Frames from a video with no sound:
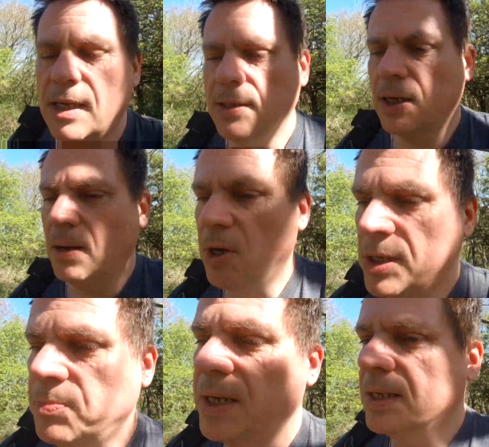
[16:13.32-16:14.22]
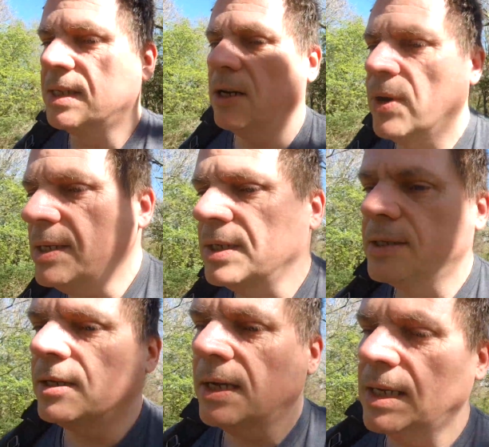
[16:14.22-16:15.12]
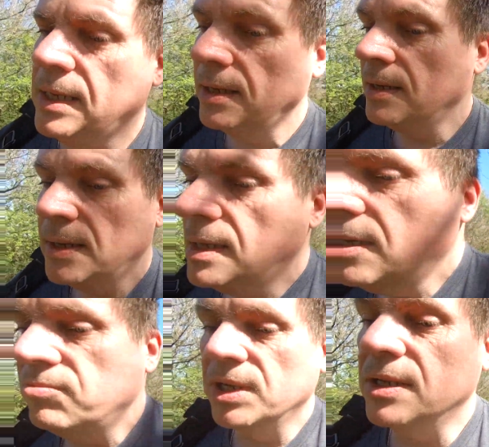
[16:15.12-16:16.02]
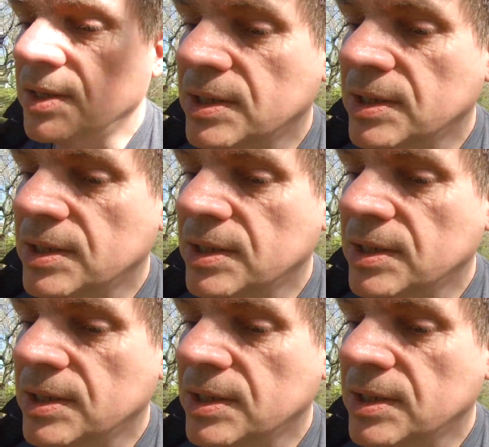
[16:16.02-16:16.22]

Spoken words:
timeline's been accelerated slightly because